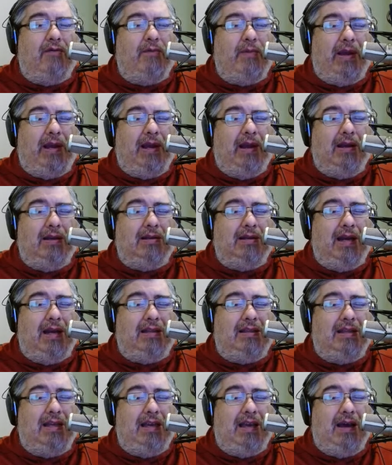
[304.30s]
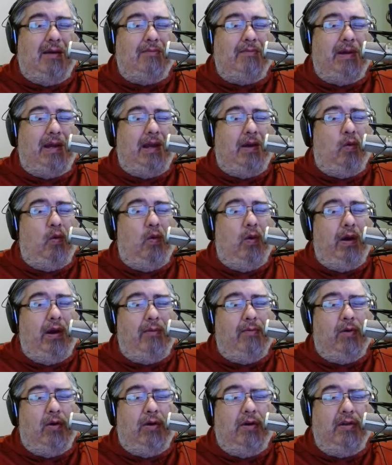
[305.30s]
because I think I'm paying way
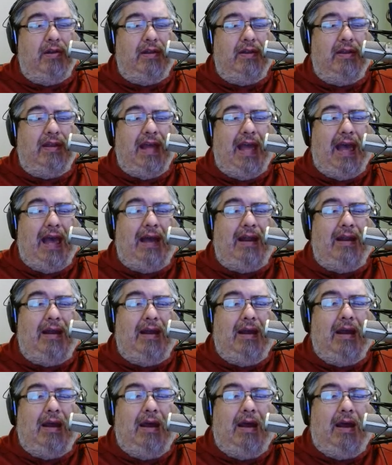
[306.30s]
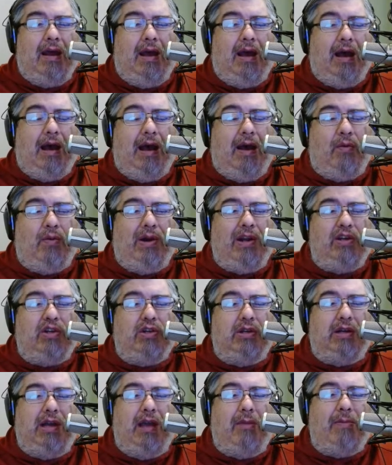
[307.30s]
more than that. I really
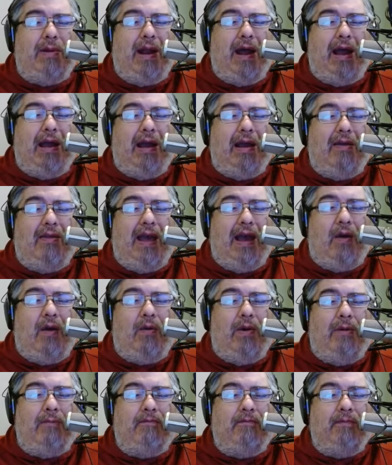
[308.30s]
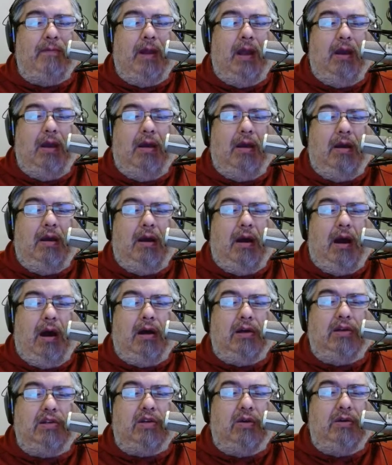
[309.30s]
should keep an eye on that one.
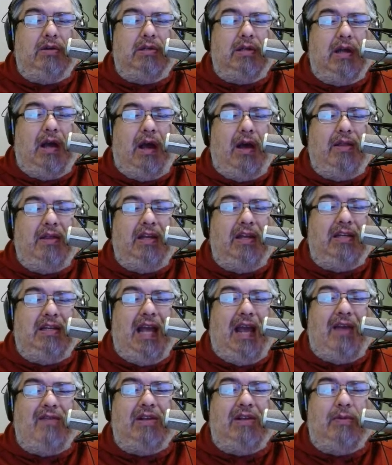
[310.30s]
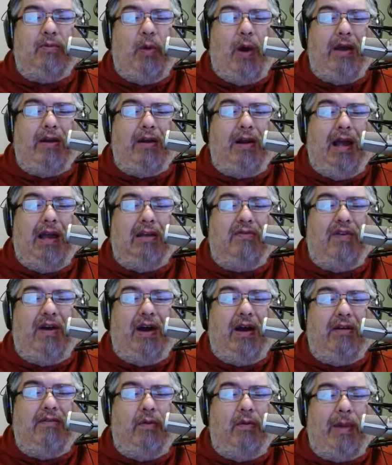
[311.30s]
Also saw that David's Bridal has
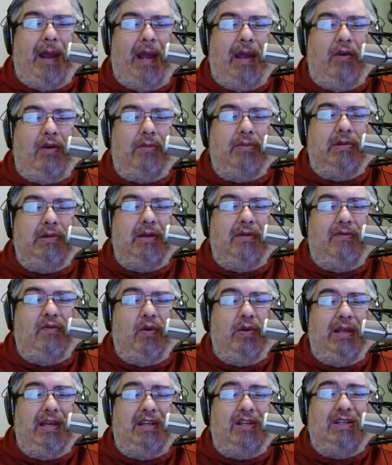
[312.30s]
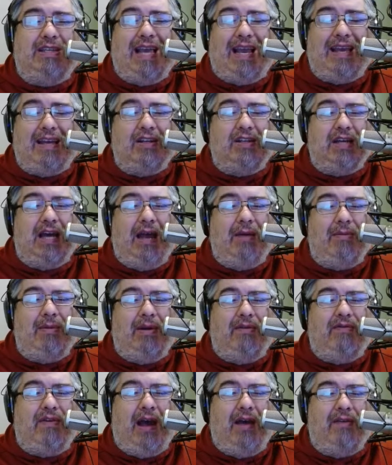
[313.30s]
filed for bankruptcy for the second time
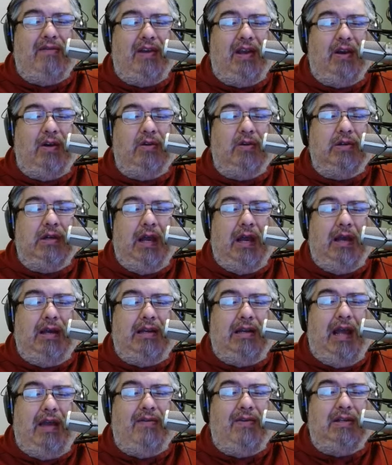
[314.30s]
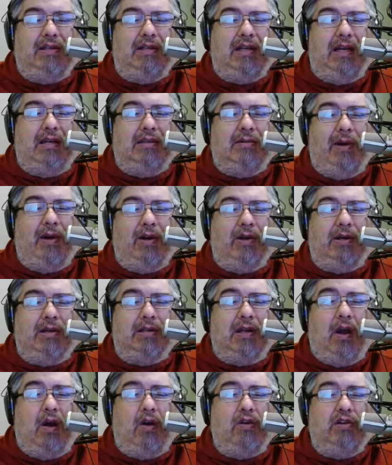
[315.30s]
in 5 years. David's is
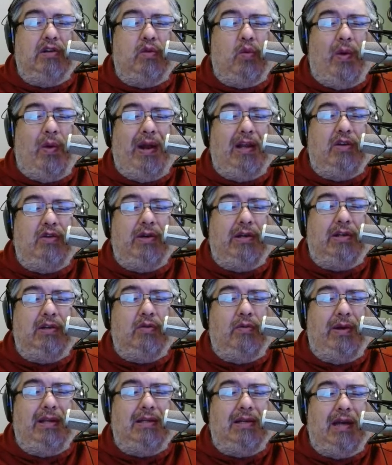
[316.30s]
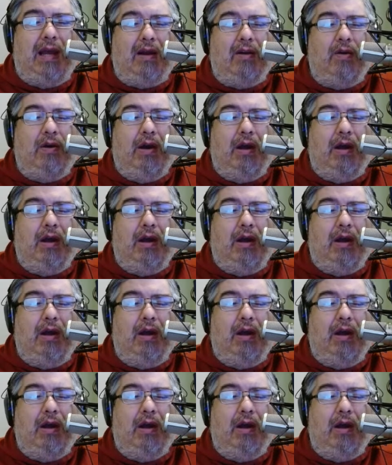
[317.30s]
America's largest wedding dress retailer.